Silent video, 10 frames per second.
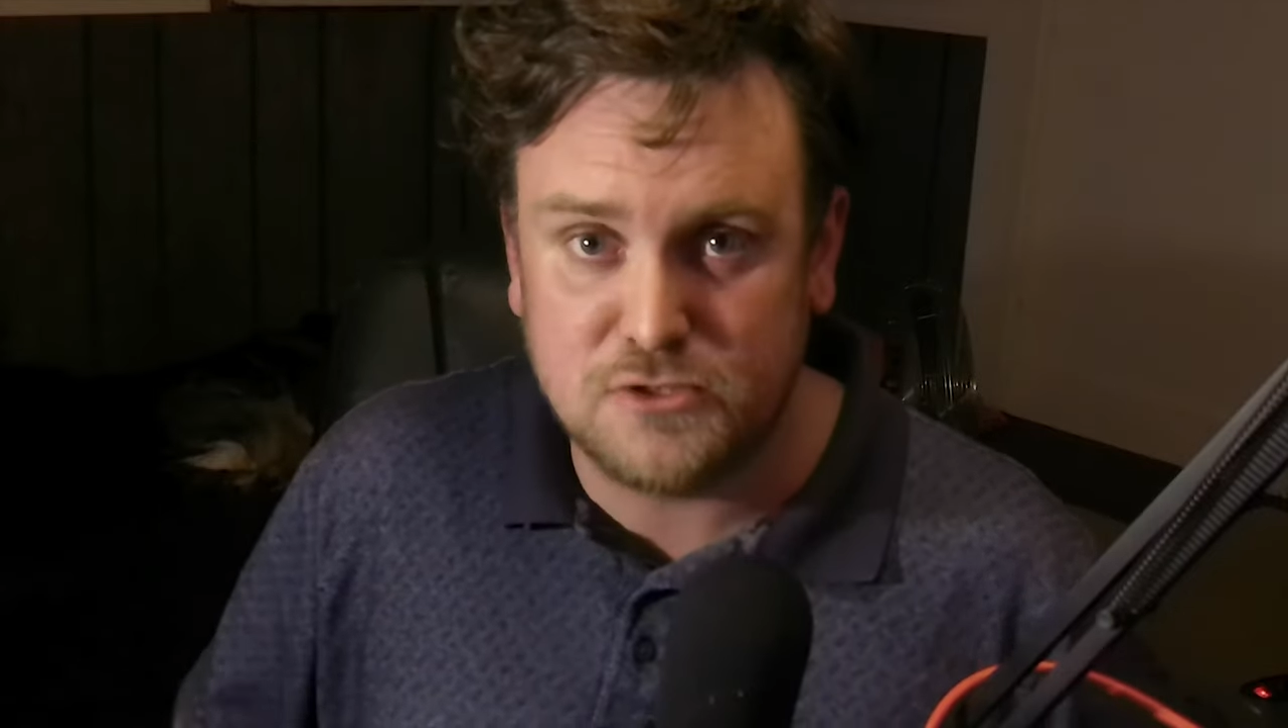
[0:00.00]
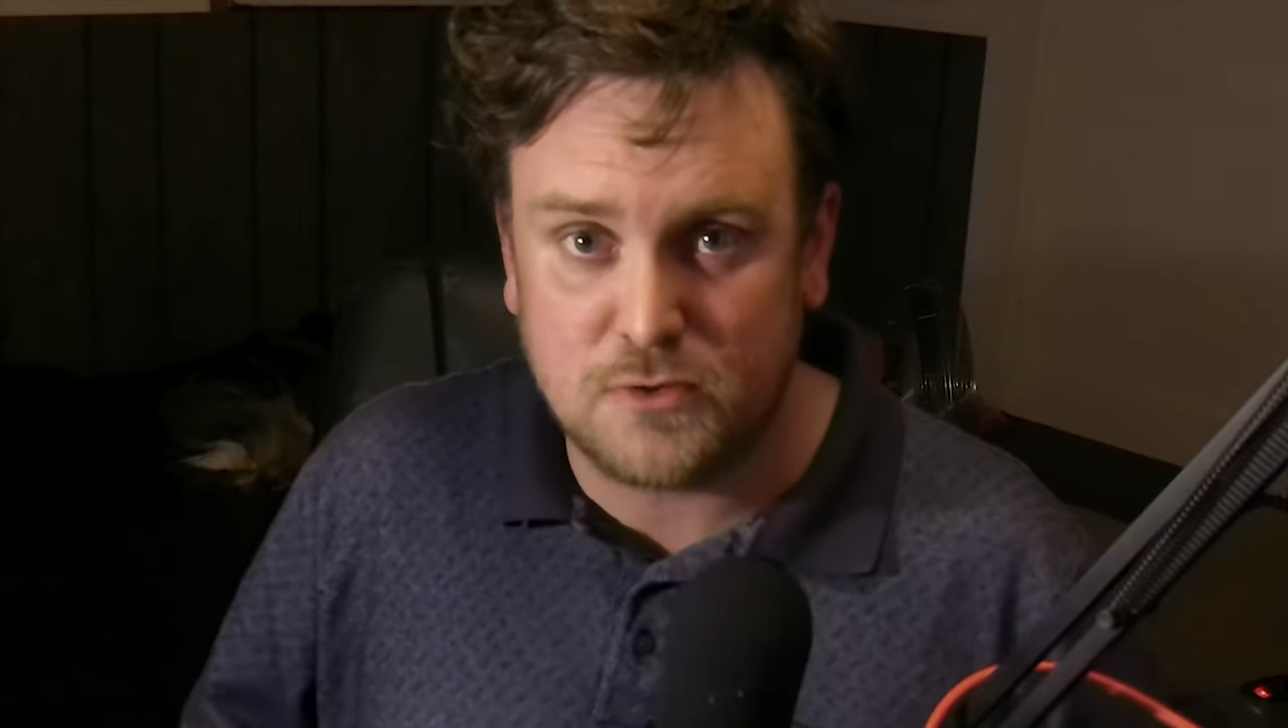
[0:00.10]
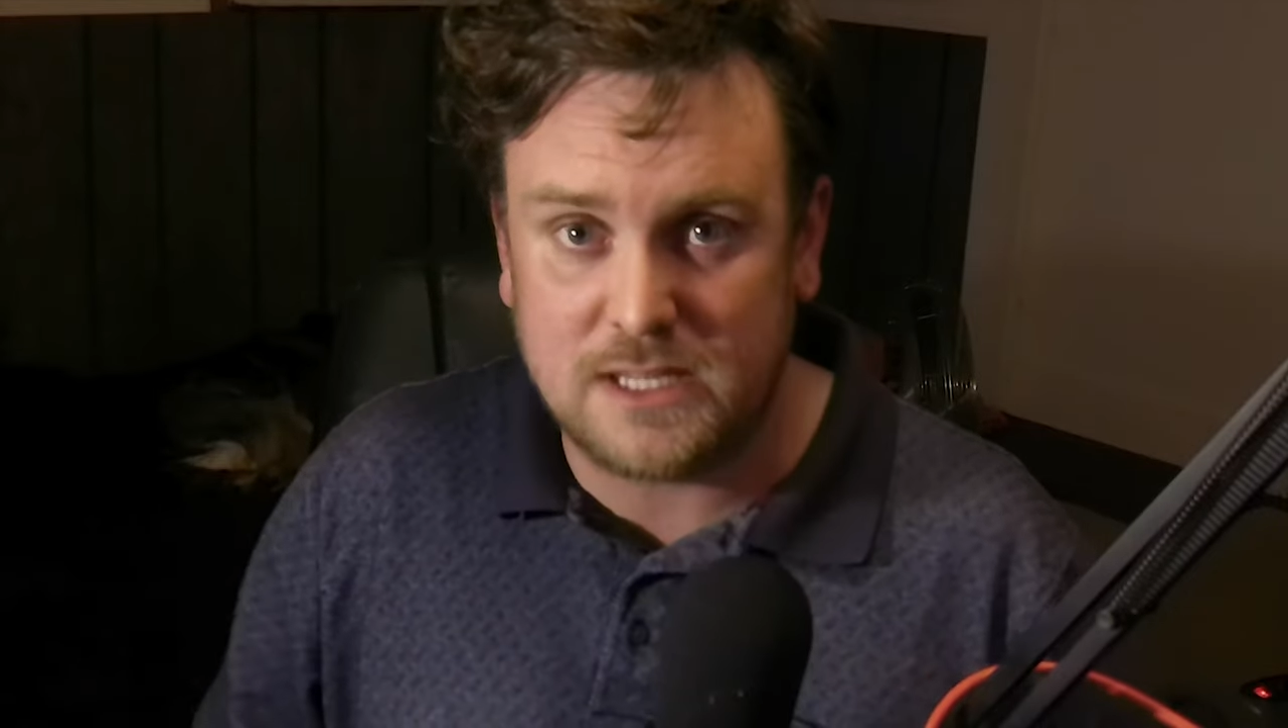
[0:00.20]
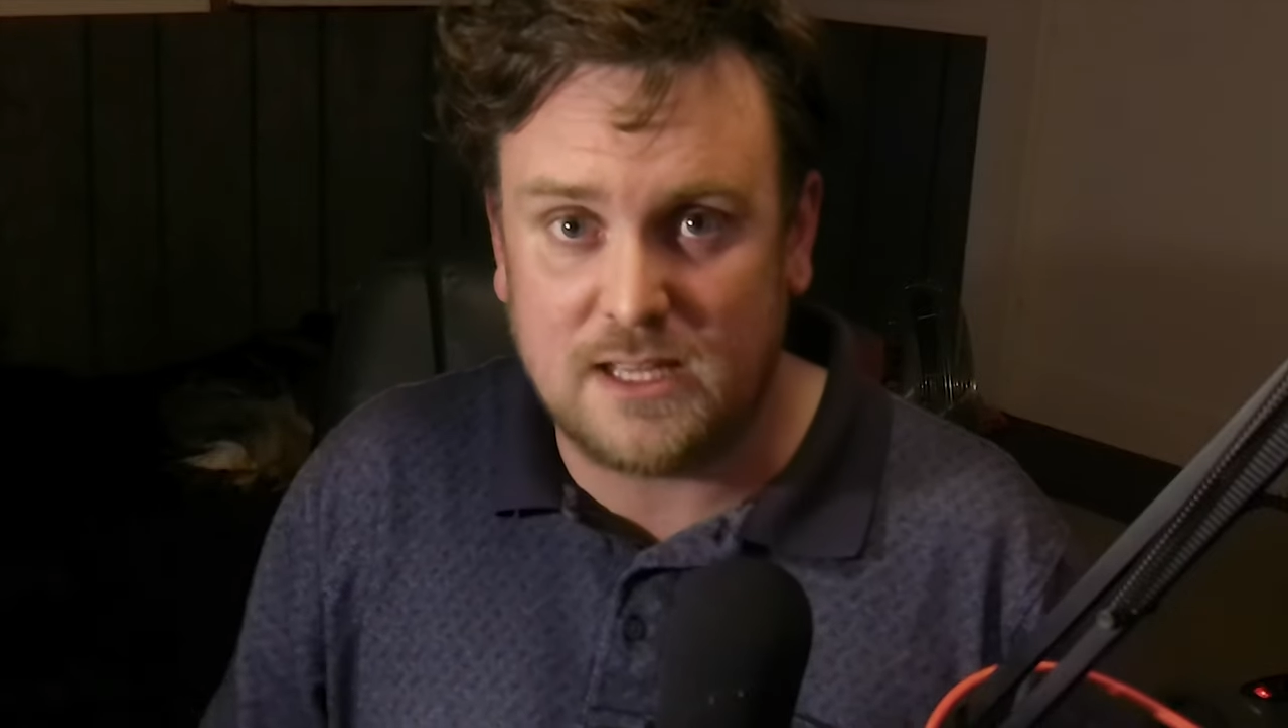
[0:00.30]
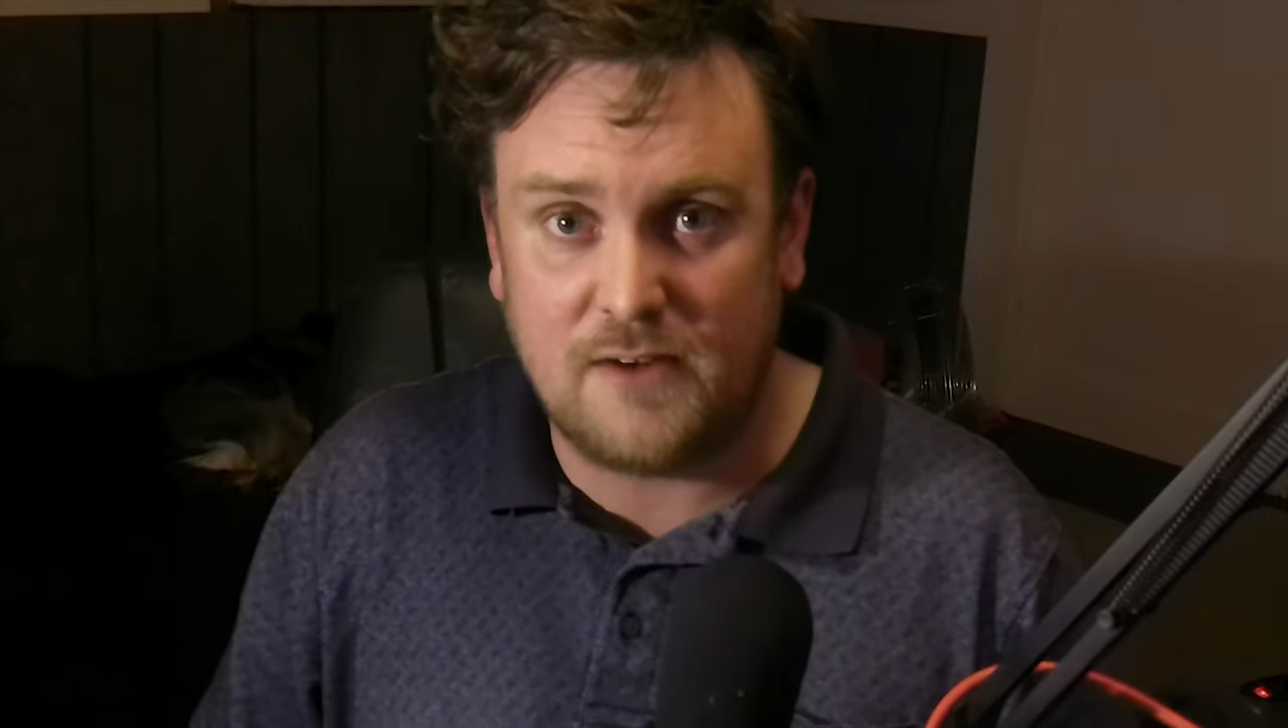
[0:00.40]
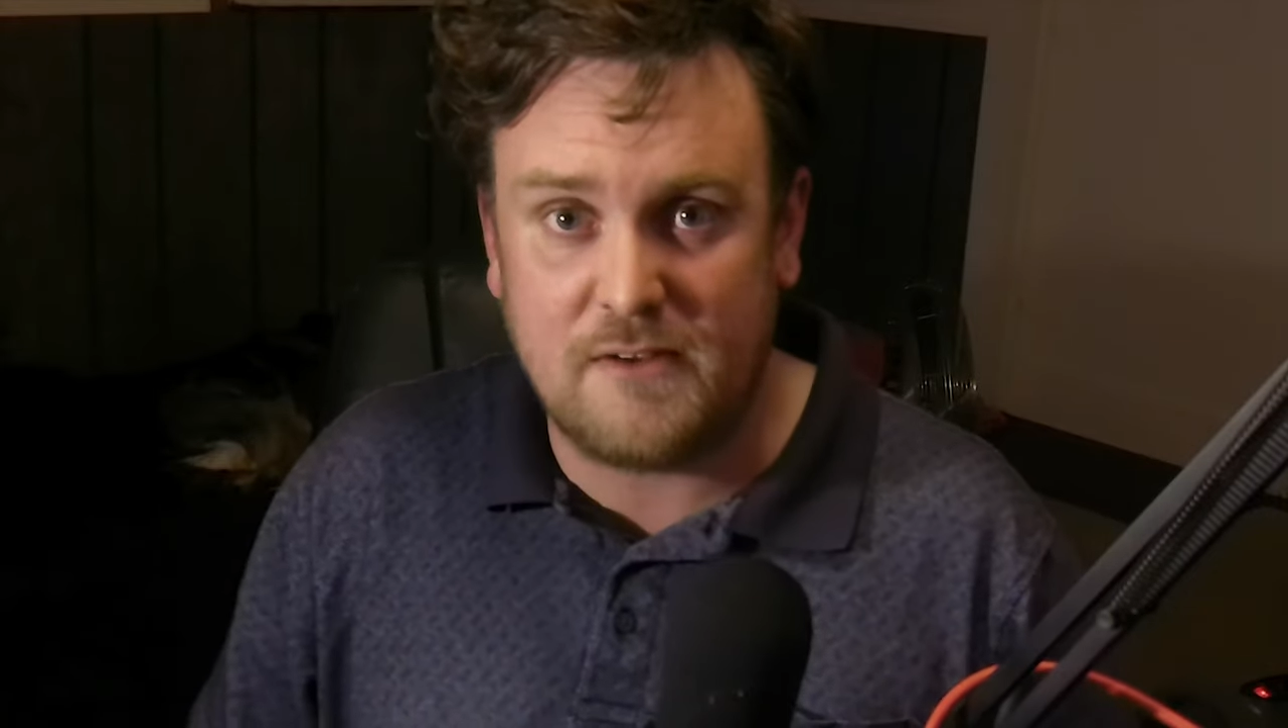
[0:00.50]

drink that I've